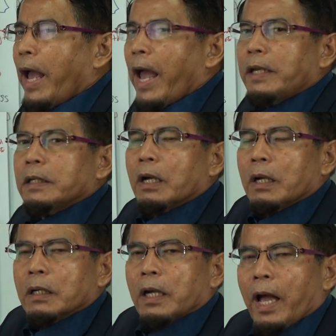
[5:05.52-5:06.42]
at
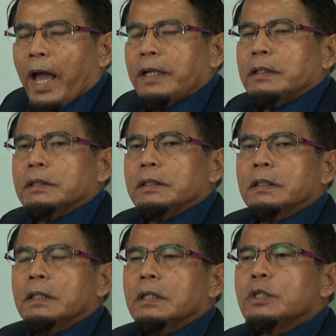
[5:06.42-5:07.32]

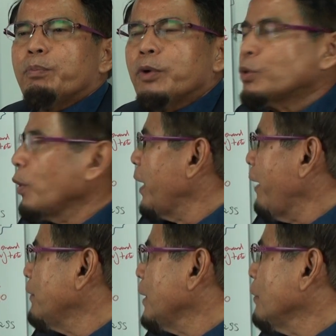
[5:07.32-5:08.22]
the spiritual
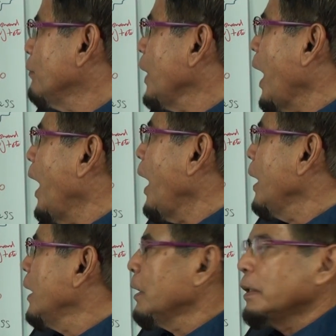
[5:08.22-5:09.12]
level, we are
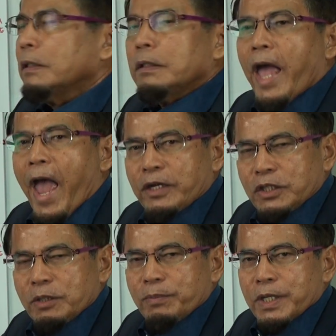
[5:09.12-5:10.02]

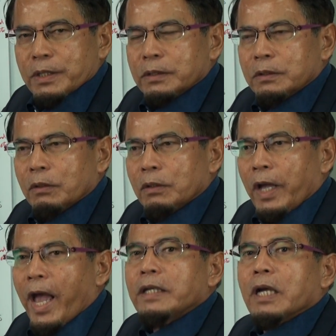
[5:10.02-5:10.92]
energy beings.
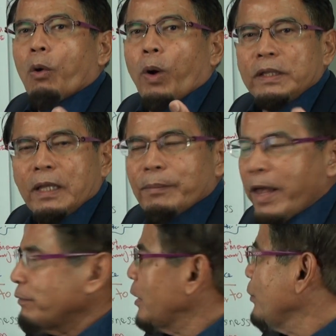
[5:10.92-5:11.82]
At the quantum
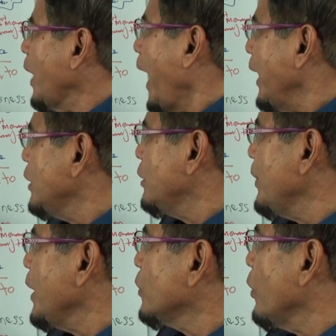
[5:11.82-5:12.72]
level, we are energy
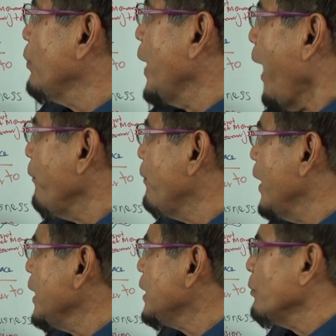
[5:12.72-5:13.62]
beings, so we have
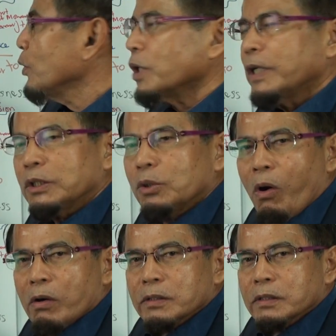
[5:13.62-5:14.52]
feelings, emotion, and
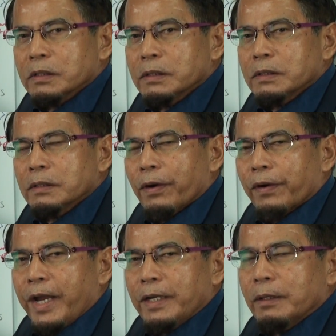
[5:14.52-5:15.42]
thoughts.
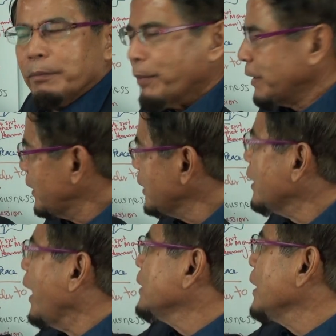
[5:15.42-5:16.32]
All right, but
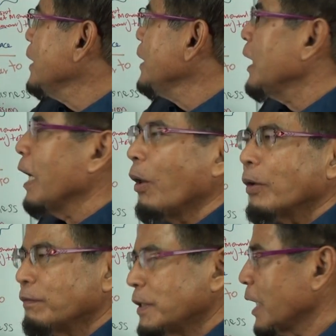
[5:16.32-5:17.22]
this, as I see, need a
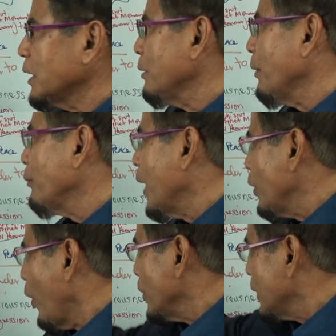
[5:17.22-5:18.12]
lot of discussion. But we are
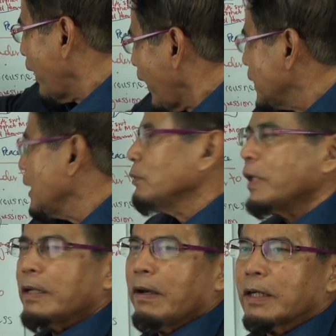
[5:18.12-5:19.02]
not directing to
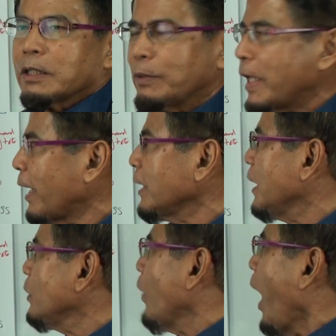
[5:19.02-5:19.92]
that direction. We're directing to